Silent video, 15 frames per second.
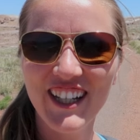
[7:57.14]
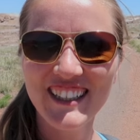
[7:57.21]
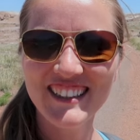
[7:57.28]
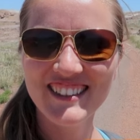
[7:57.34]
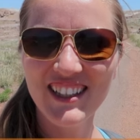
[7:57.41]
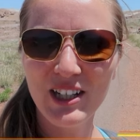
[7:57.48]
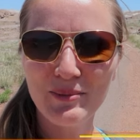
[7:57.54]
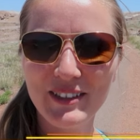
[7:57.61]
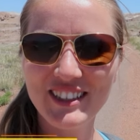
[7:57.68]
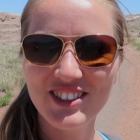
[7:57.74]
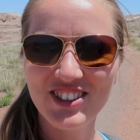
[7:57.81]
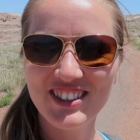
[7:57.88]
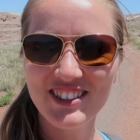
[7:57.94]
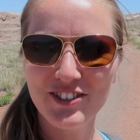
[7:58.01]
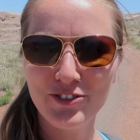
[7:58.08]
next stop is
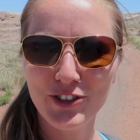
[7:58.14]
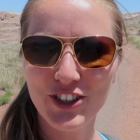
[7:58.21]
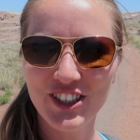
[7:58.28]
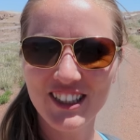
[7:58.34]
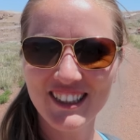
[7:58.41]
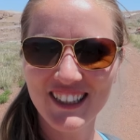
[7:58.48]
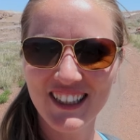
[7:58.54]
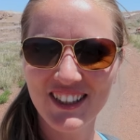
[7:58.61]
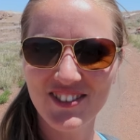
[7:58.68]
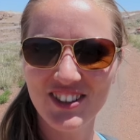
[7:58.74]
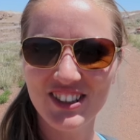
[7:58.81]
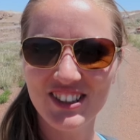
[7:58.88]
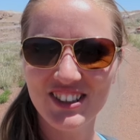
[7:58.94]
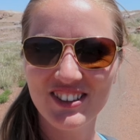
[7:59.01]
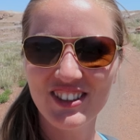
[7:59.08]
Crystal Forest,
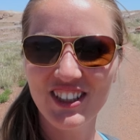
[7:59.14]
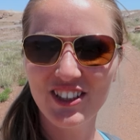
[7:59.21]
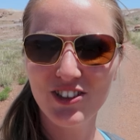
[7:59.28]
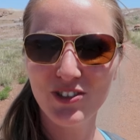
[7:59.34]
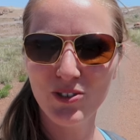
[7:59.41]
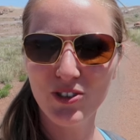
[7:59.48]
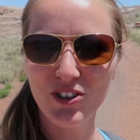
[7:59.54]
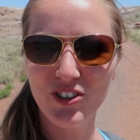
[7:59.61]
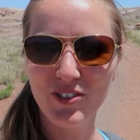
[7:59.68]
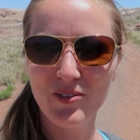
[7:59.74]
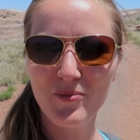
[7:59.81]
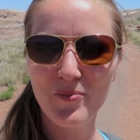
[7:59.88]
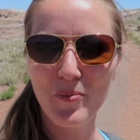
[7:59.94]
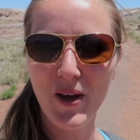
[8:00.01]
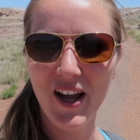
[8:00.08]
is three and a quarter
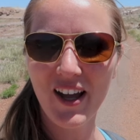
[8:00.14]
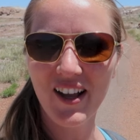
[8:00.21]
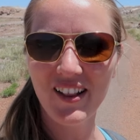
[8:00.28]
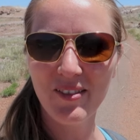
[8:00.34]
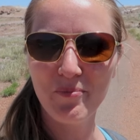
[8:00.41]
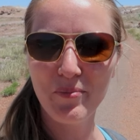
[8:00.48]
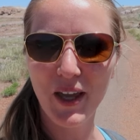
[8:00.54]
mile